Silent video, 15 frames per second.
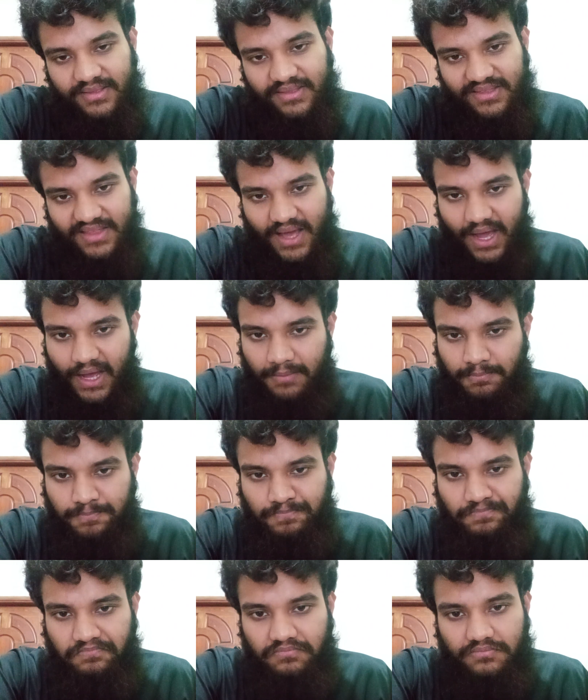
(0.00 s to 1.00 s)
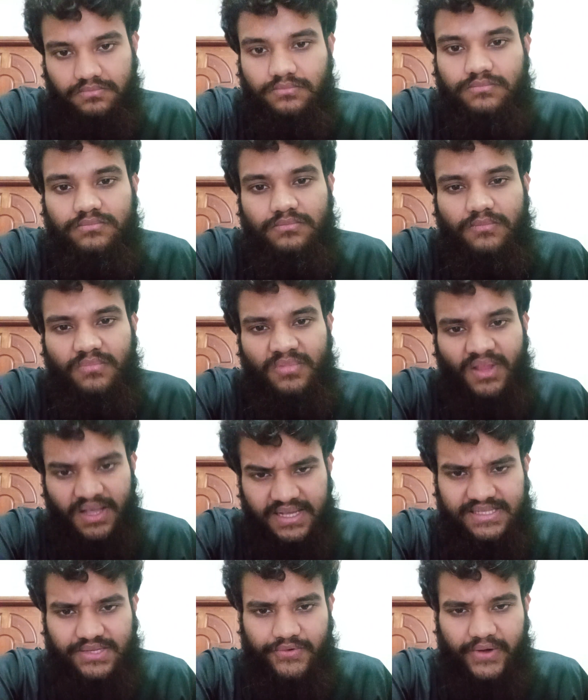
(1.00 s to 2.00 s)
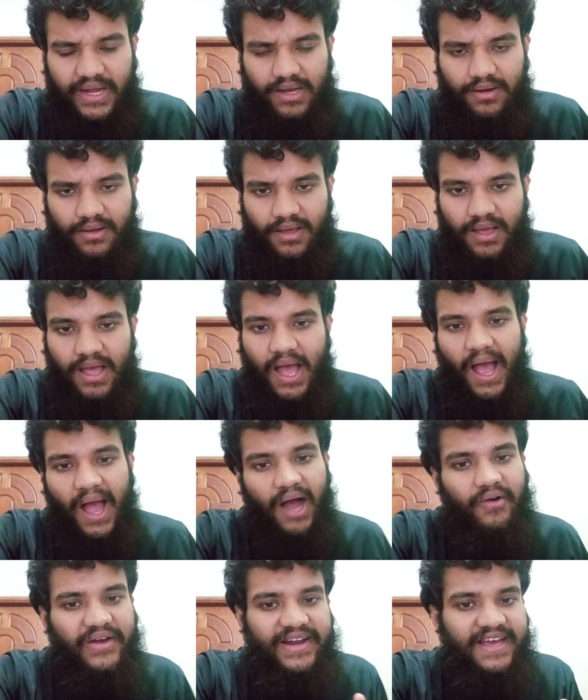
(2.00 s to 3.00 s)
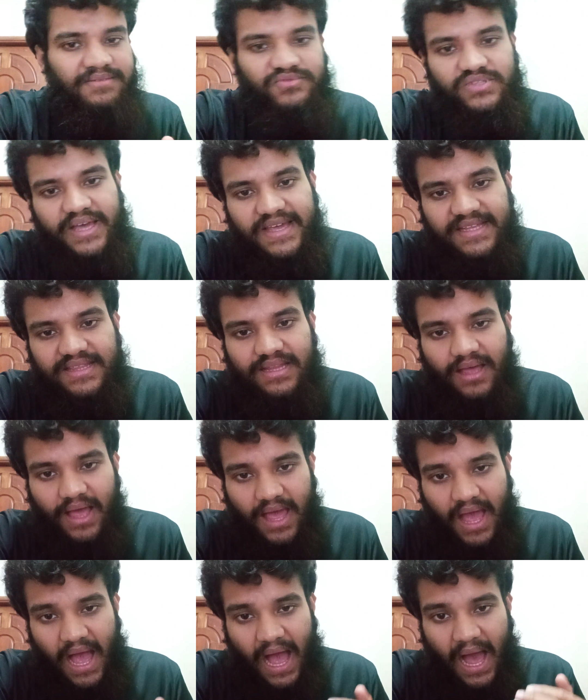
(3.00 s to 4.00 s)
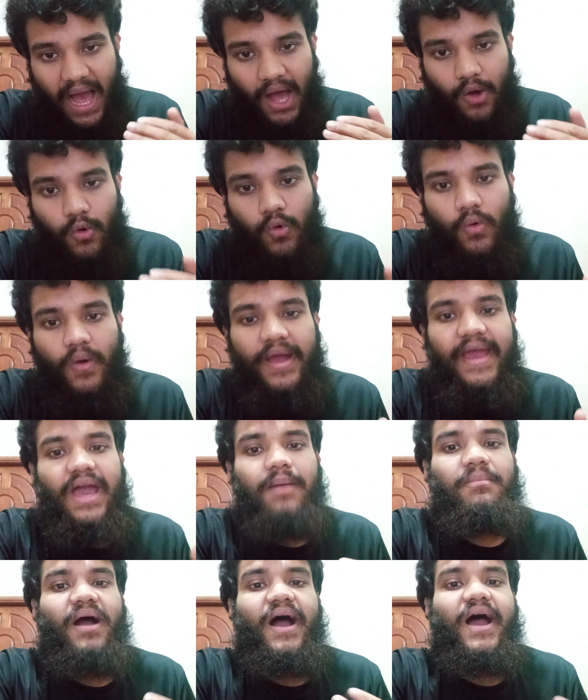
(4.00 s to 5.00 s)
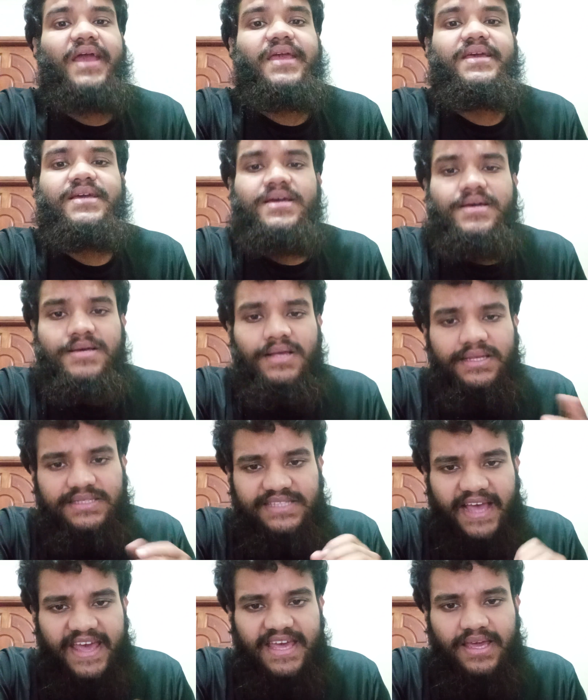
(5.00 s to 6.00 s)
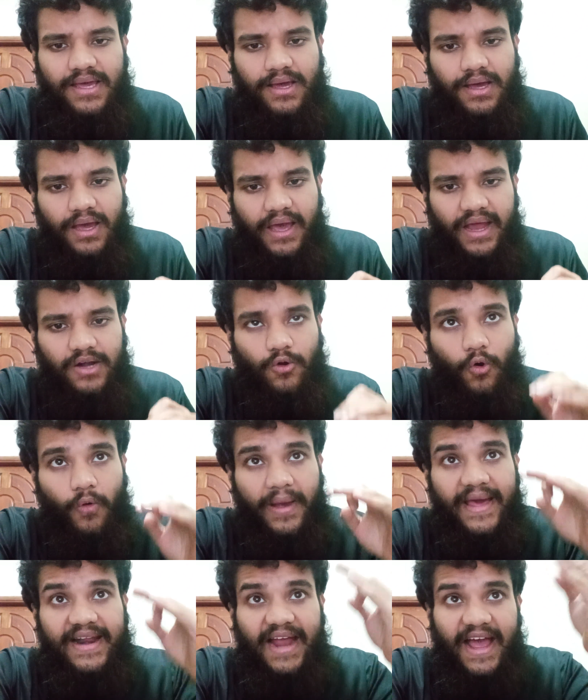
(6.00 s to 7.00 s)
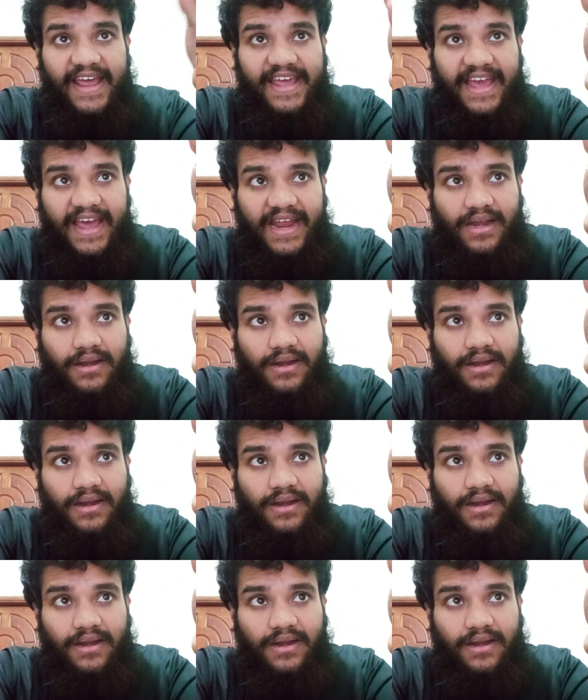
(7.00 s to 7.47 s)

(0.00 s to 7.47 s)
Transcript: the screen. How can I am saying? How am I saying and where I